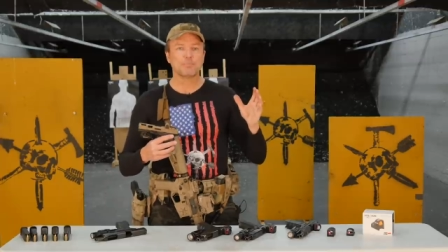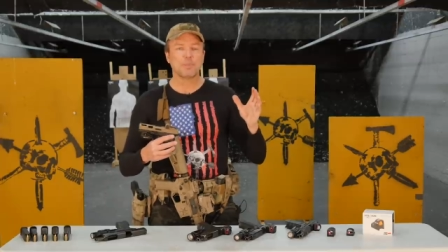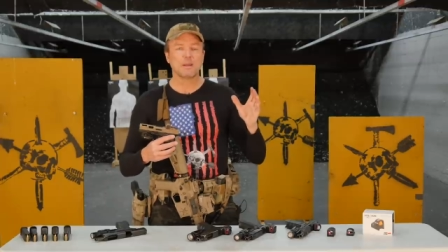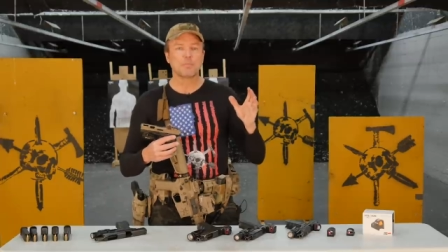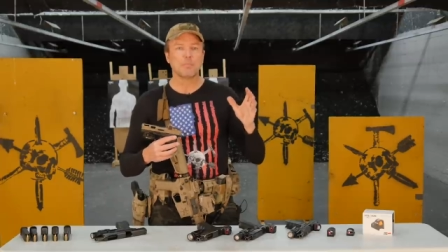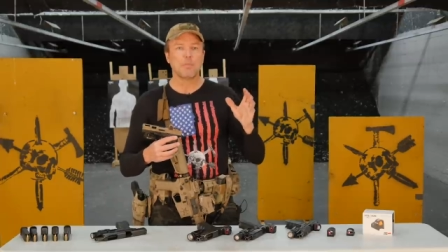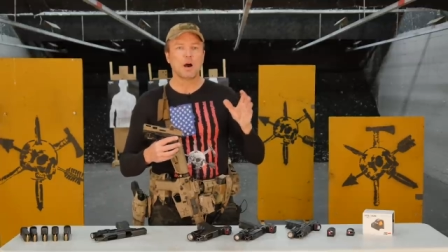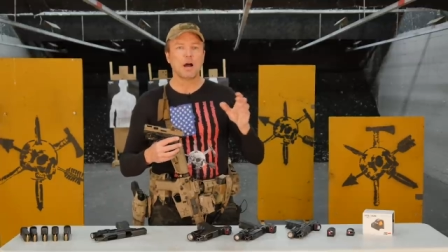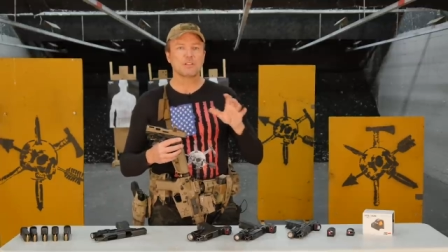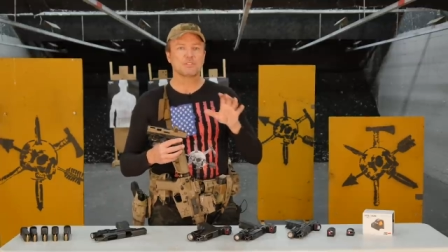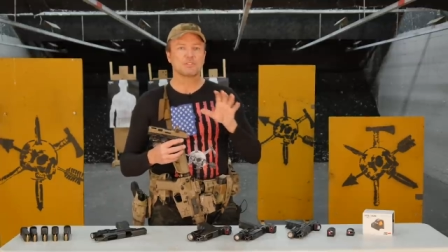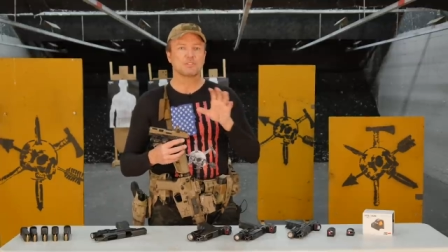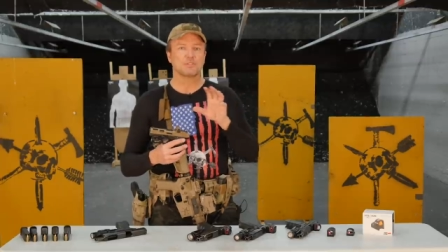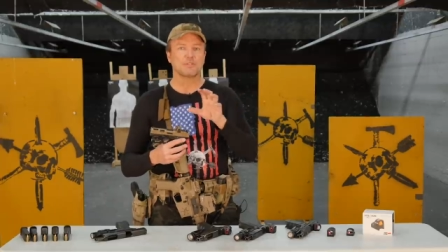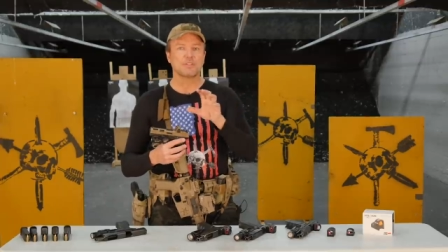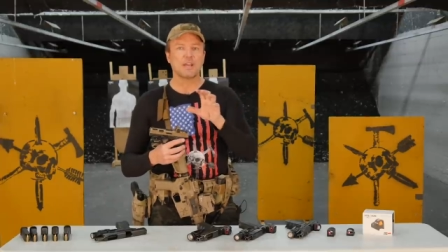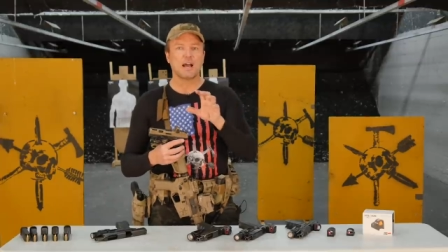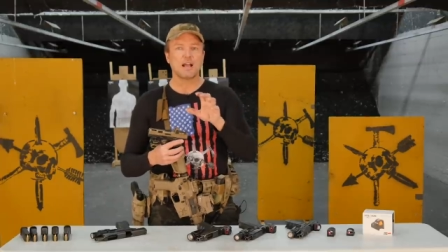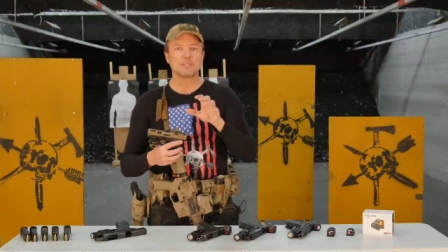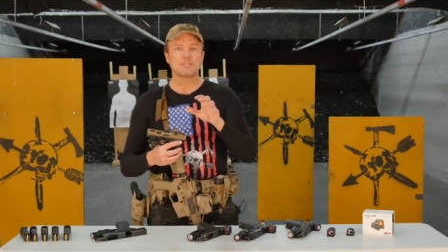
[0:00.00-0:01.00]
big monster
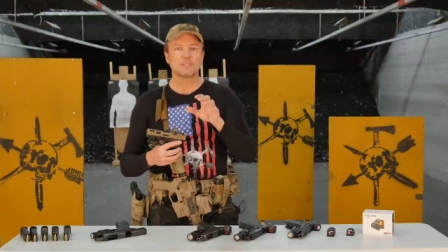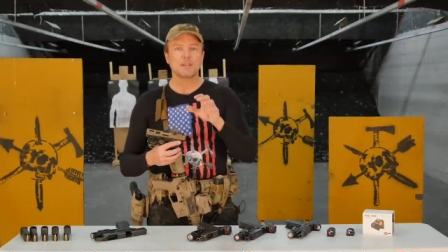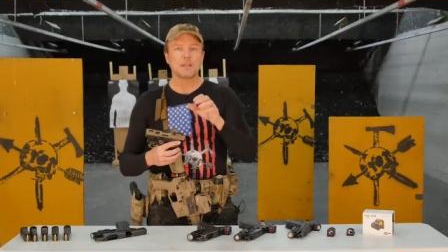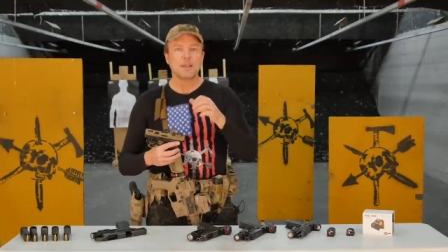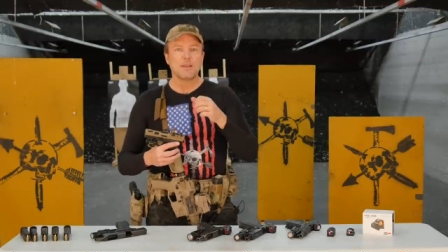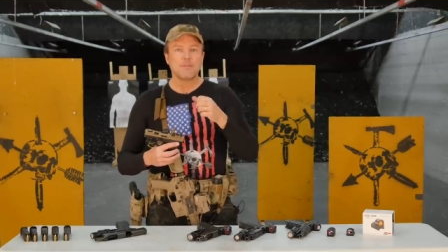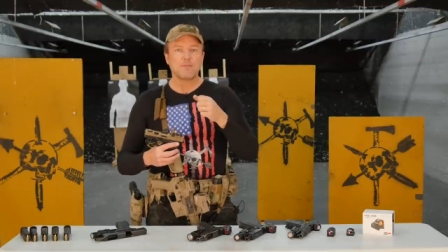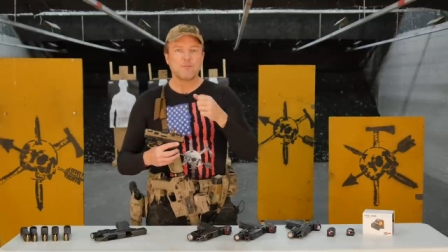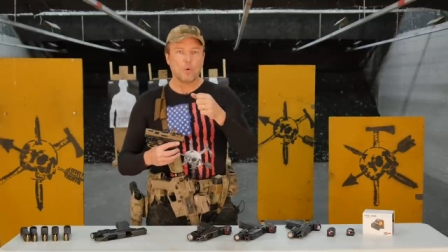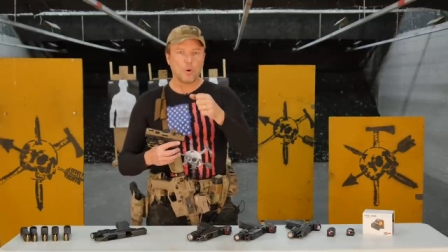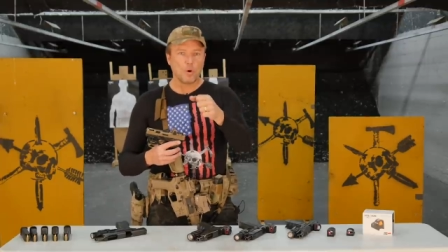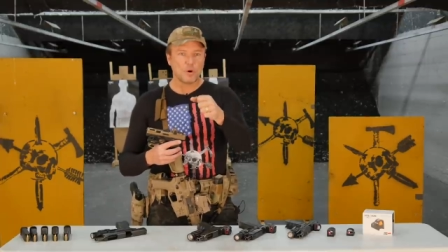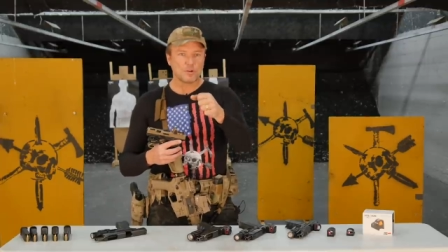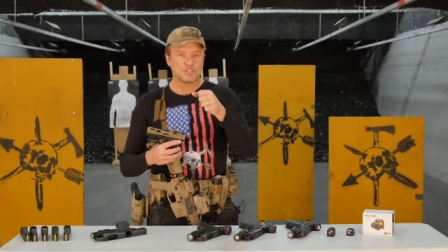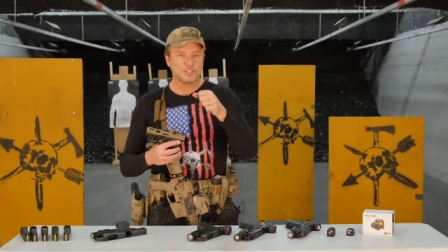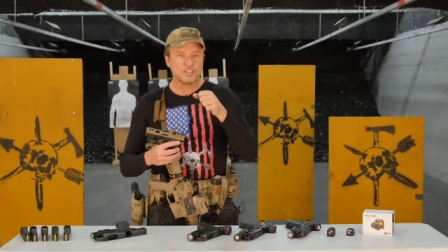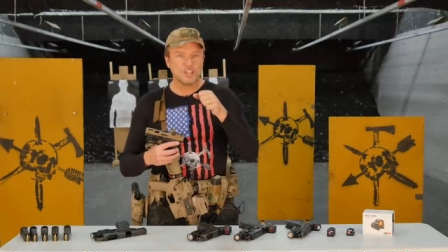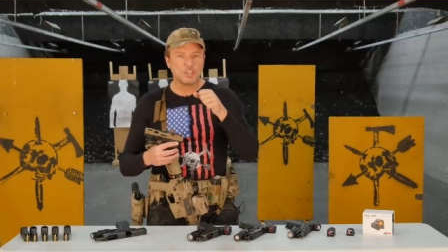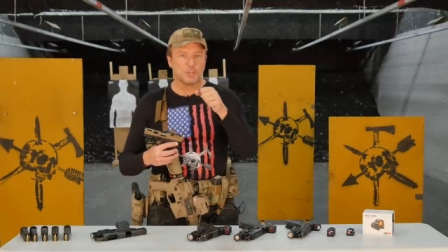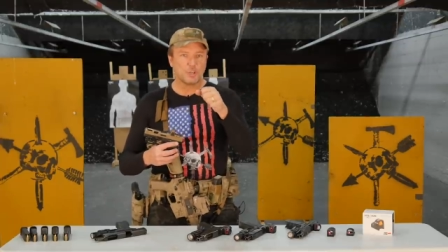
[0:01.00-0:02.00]
dots for
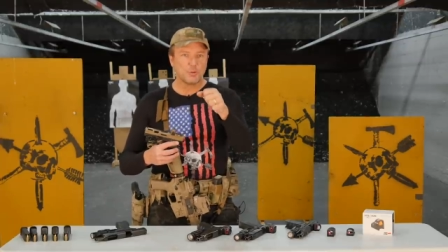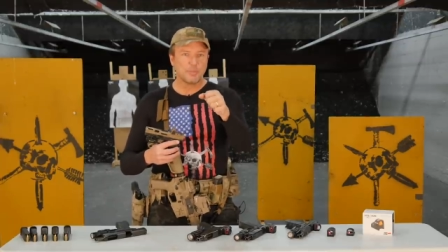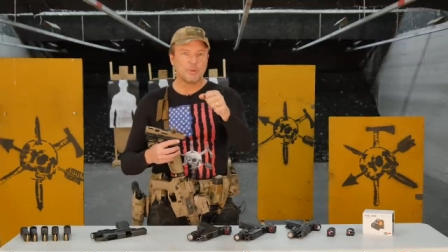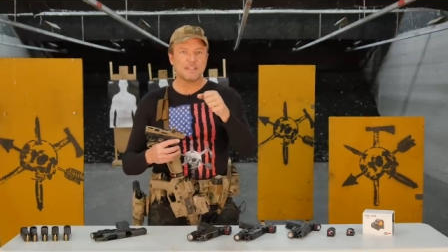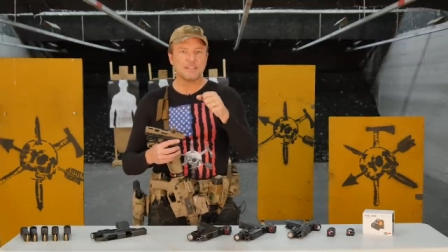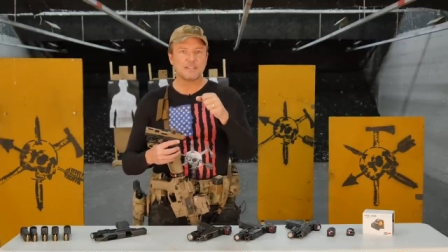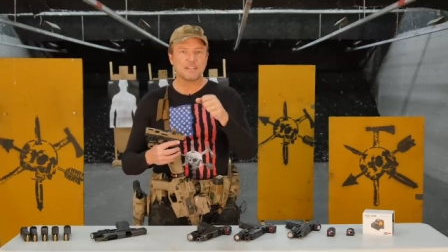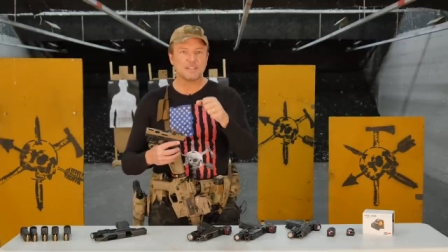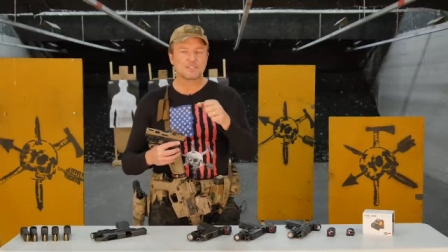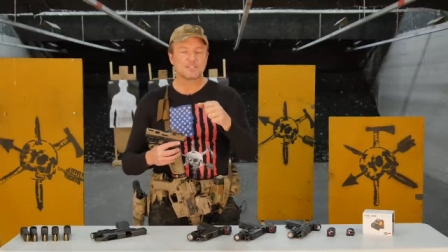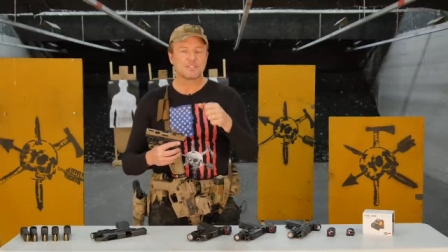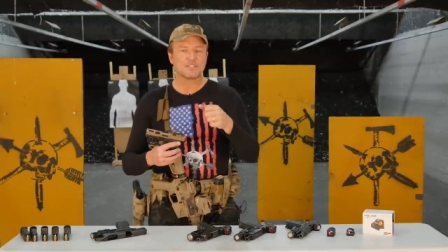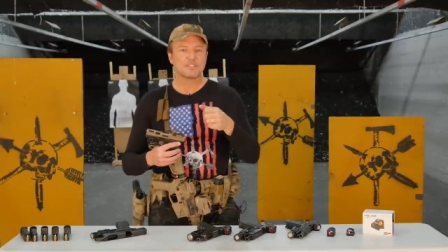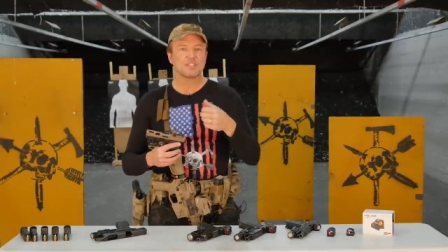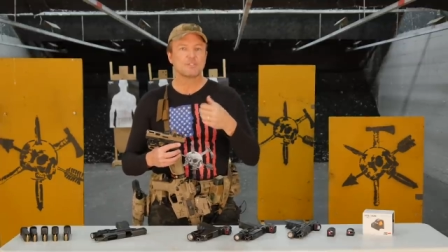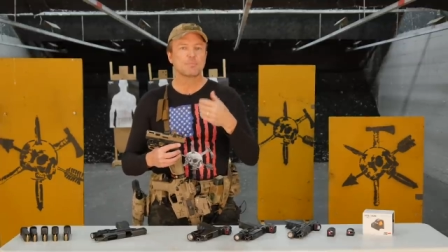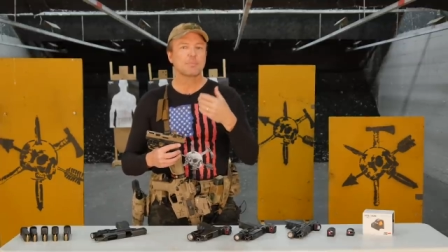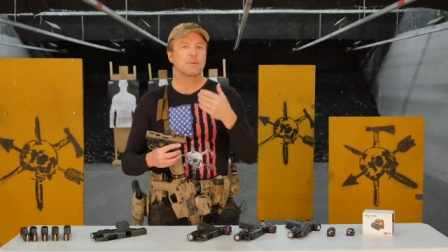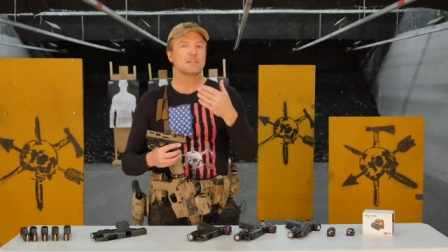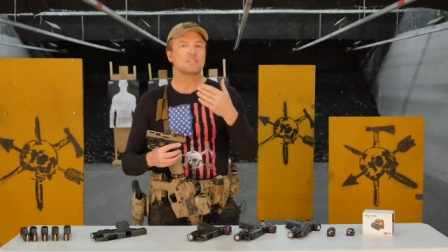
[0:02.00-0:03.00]
CQB
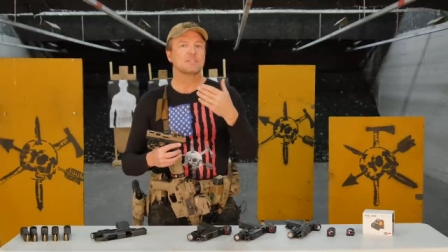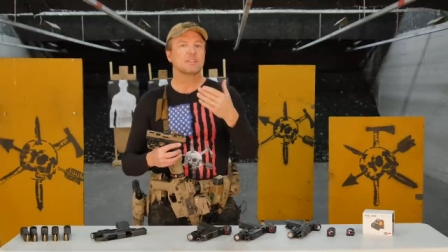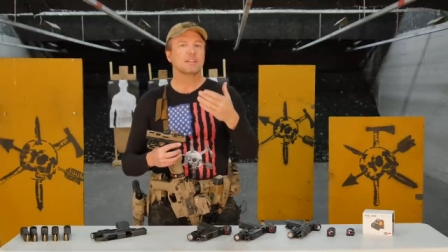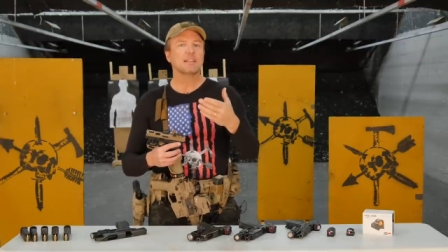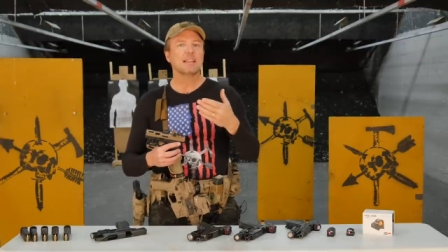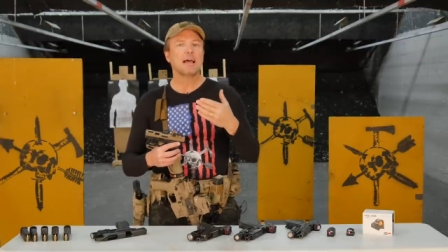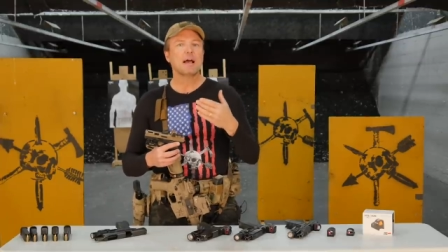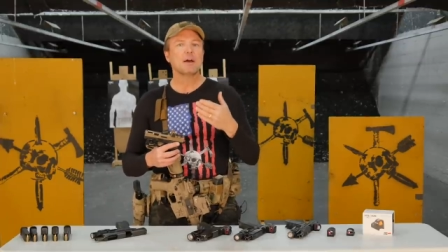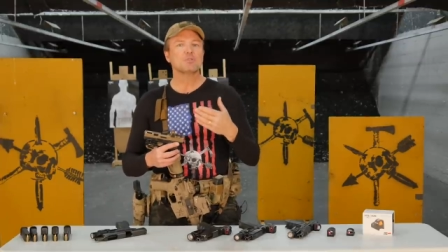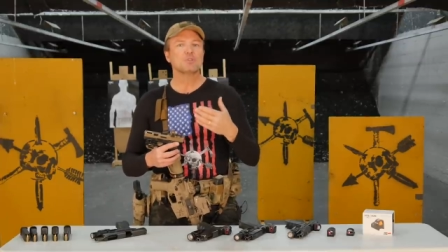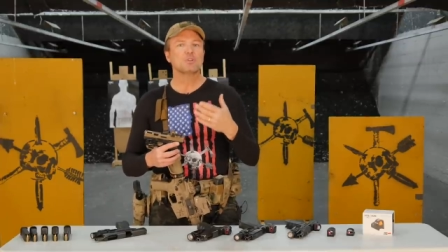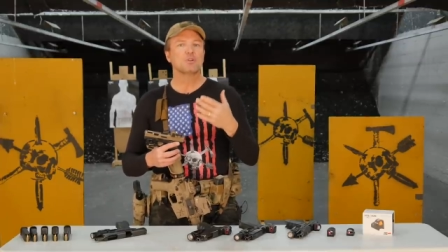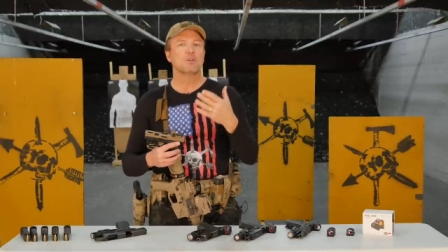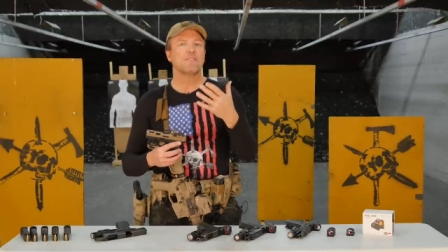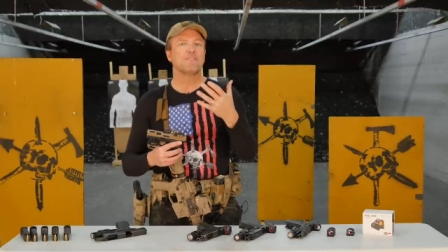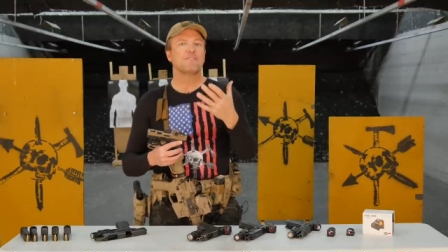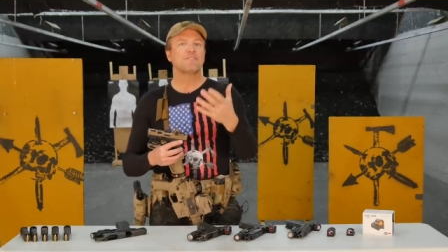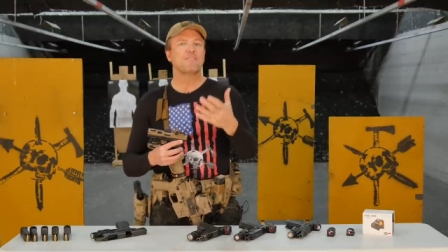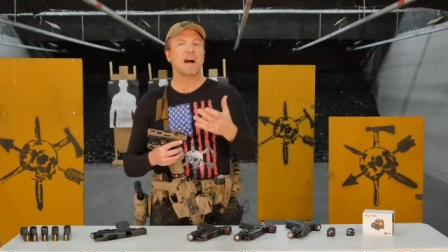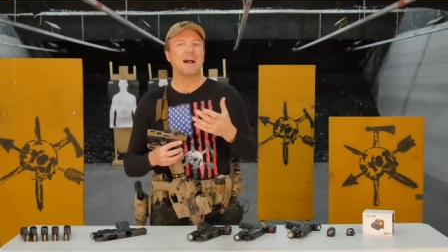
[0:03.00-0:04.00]
distances because it allows you to
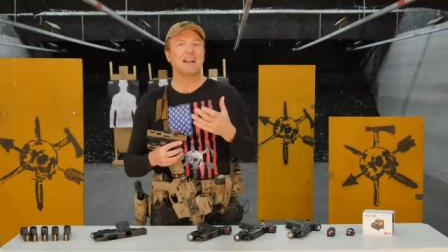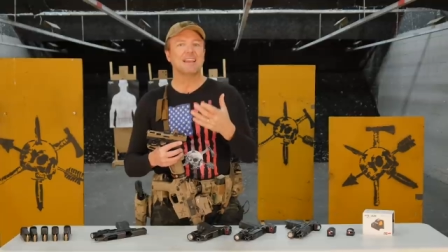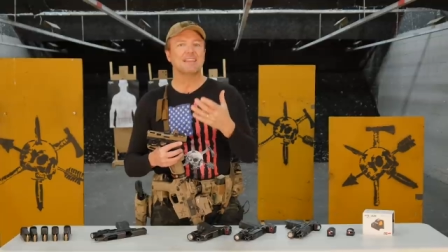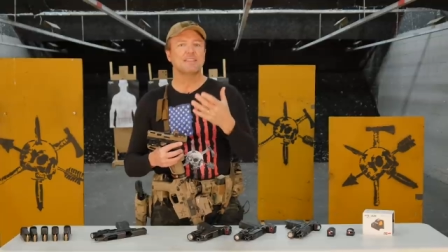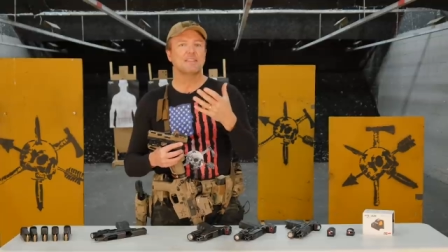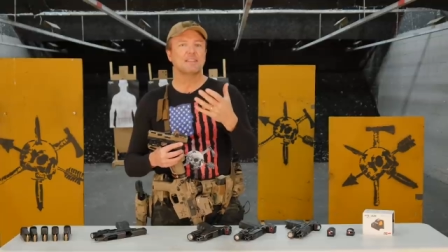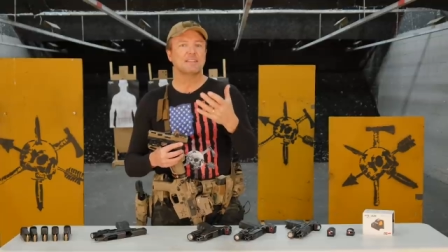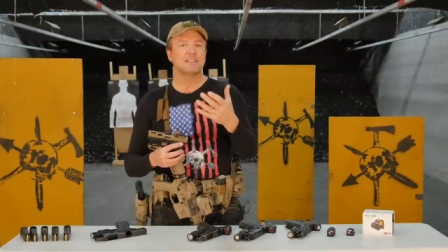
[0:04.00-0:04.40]
find